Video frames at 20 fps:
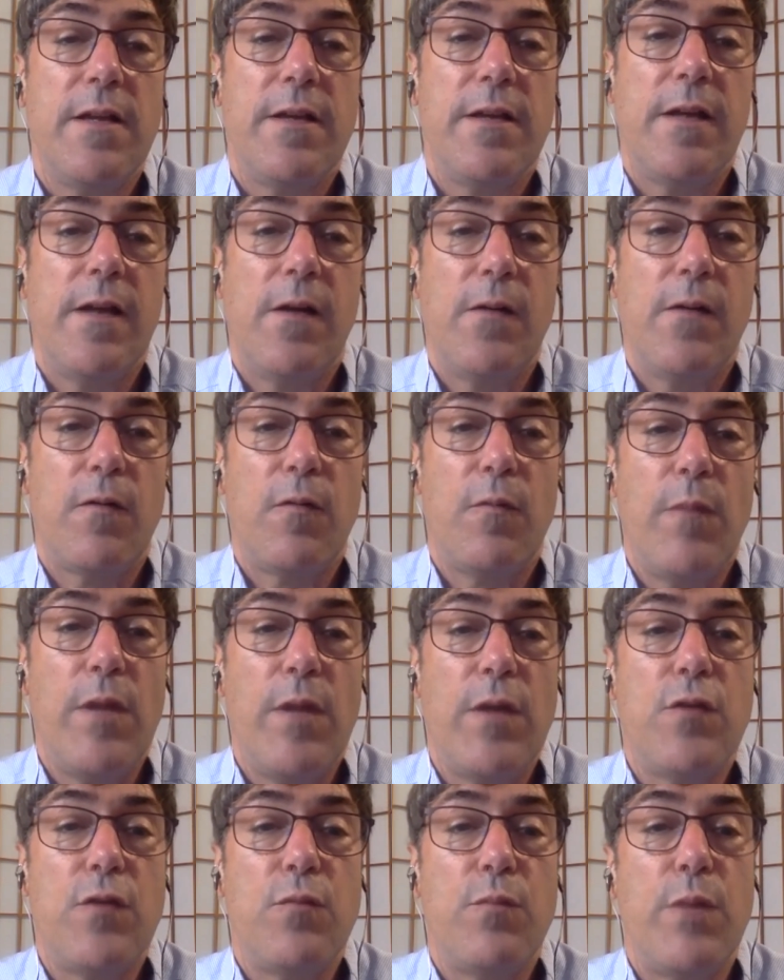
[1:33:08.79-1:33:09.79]
it'll
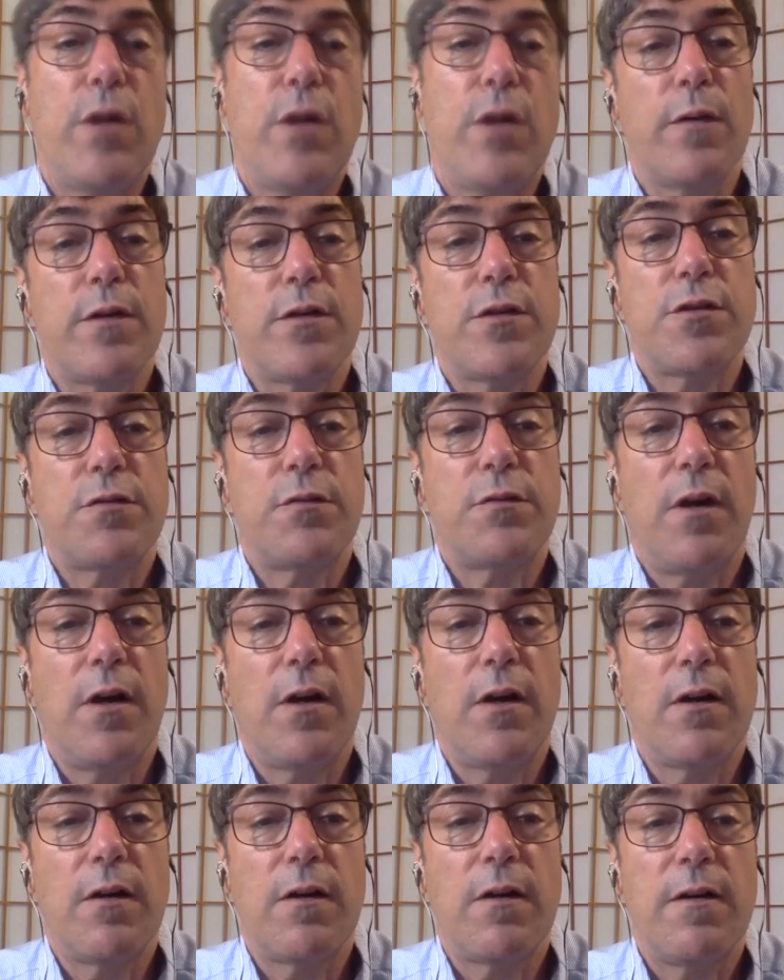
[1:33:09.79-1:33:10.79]
make you bigger and
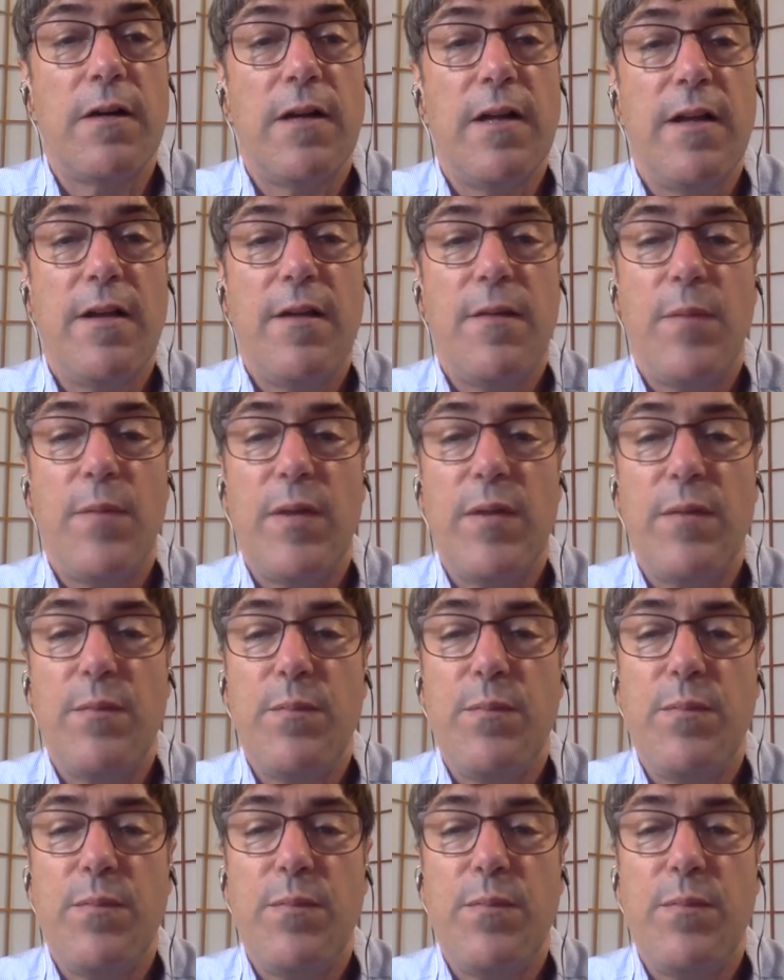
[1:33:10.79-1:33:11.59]
stronger, but